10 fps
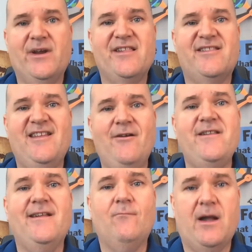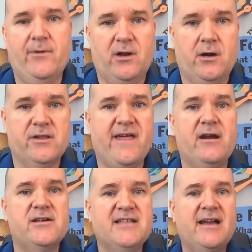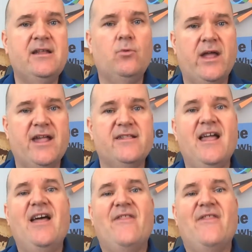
but a series of webinars that are done in ways